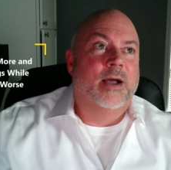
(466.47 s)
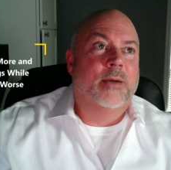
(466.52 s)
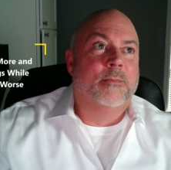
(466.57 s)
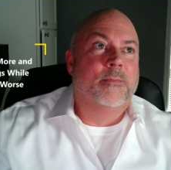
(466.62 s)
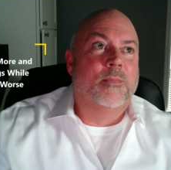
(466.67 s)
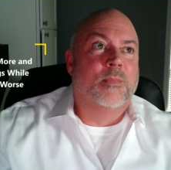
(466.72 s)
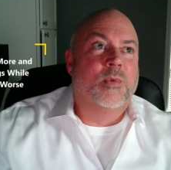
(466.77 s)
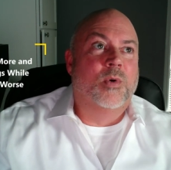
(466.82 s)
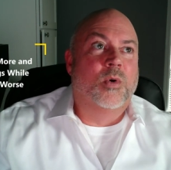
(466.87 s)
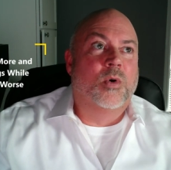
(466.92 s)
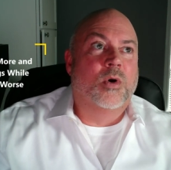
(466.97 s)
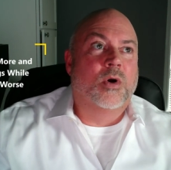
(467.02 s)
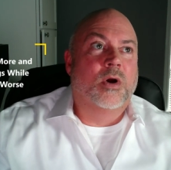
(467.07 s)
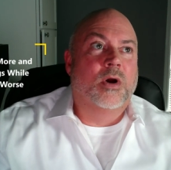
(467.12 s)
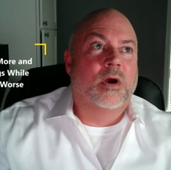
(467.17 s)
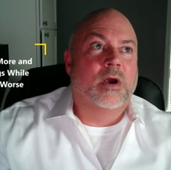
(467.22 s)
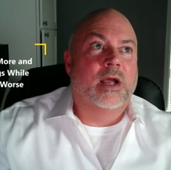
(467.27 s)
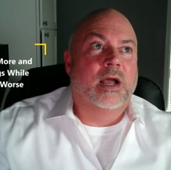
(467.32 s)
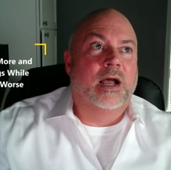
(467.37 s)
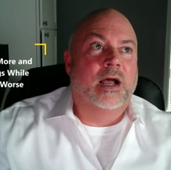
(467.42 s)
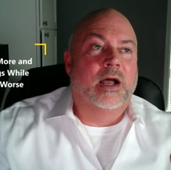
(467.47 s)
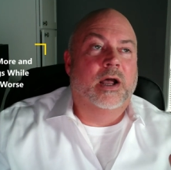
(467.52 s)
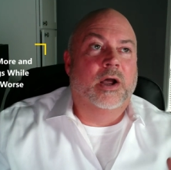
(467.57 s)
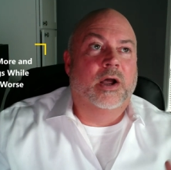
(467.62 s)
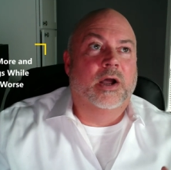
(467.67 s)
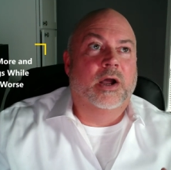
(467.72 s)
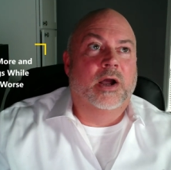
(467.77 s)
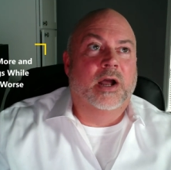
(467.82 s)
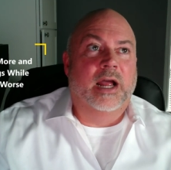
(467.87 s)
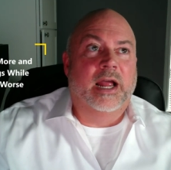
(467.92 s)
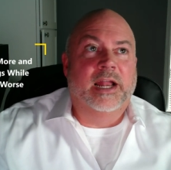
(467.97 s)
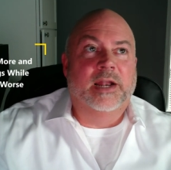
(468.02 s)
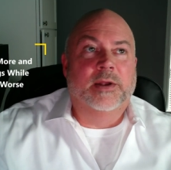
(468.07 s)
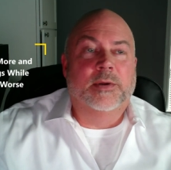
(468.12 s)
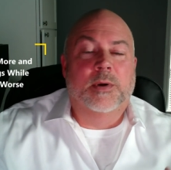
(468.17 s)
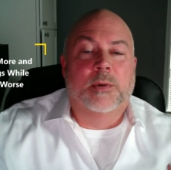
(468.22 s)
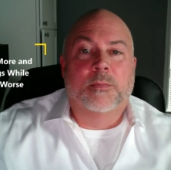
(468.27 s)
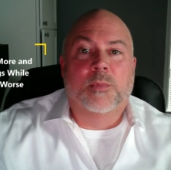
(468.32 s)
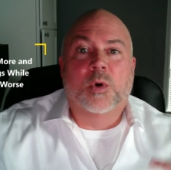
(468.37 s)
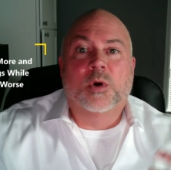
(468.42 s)
more uh,
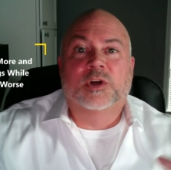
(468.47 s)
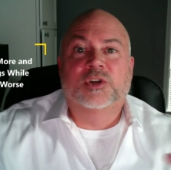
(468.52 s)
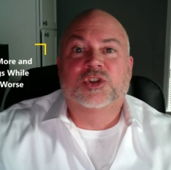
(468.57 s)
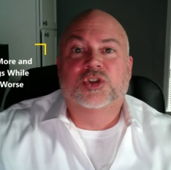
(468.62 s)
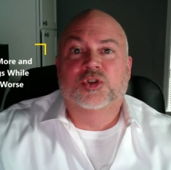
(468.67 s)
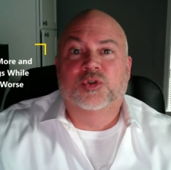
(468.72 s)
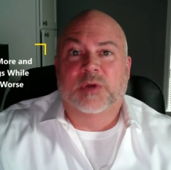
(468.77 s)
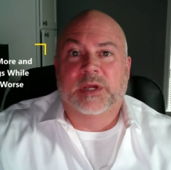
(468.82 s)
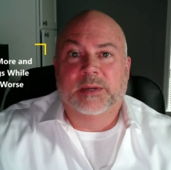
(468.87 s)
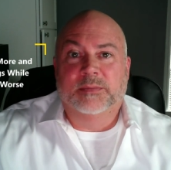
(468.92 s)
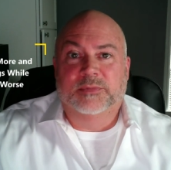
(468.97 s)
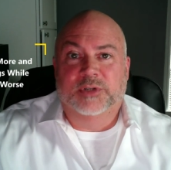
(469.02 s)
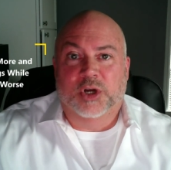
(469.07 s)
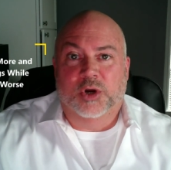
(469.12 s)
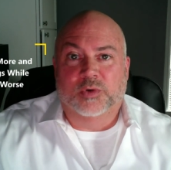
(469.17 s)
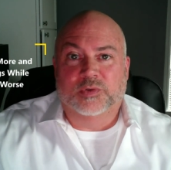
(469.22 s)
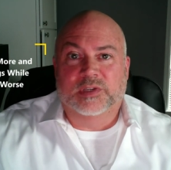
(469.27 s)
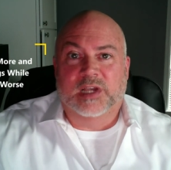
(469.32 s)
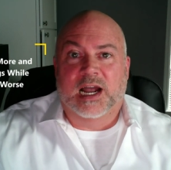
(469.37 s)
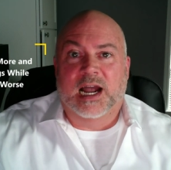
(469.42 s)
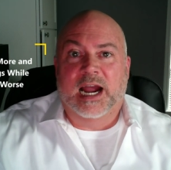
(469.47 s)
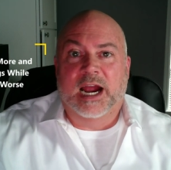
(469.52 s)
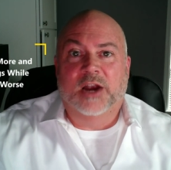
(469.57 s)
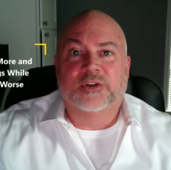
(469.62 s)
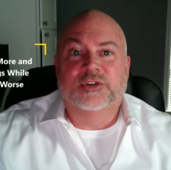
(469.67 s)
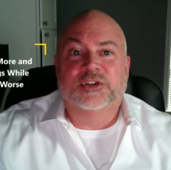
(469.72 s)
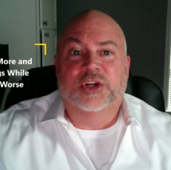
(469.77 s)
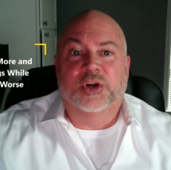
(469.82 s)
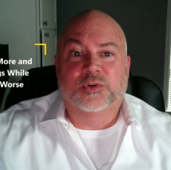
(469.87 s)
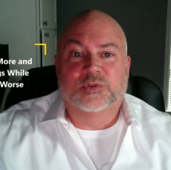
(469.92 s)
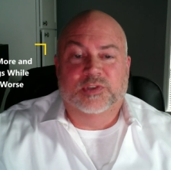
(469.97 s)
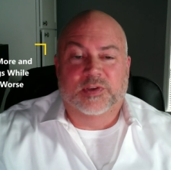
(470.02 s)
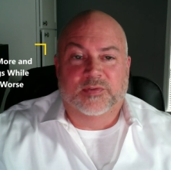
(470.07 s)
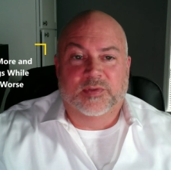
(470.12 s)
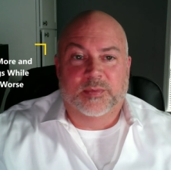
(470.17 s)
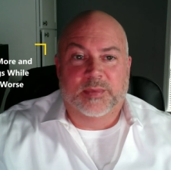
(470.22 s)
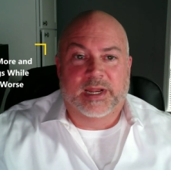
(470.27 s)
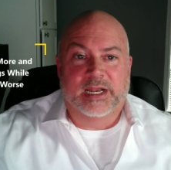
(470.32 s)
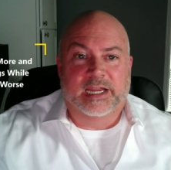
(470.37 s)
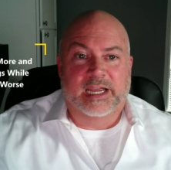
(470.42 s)
a, a more extreme dose, a higher dose
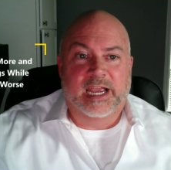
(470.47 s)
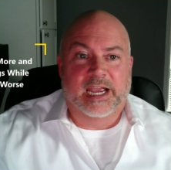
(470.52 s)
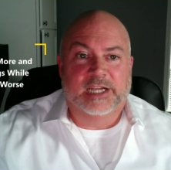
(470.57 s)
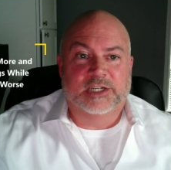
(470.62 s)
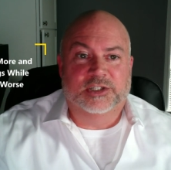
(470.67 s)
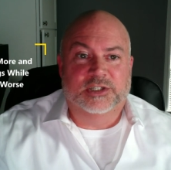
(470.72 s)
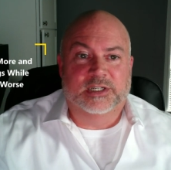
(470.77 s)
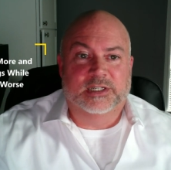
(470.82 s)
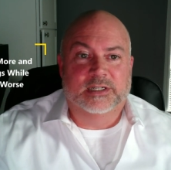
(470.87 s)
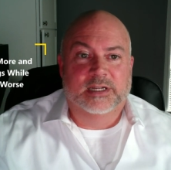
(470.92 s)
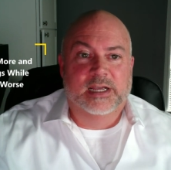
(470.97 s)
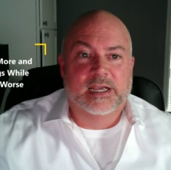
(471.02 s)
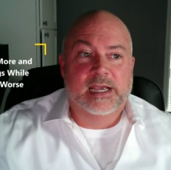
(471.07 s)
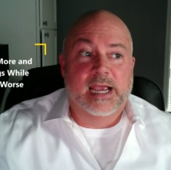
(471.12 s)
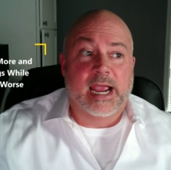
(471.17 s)
of the medication.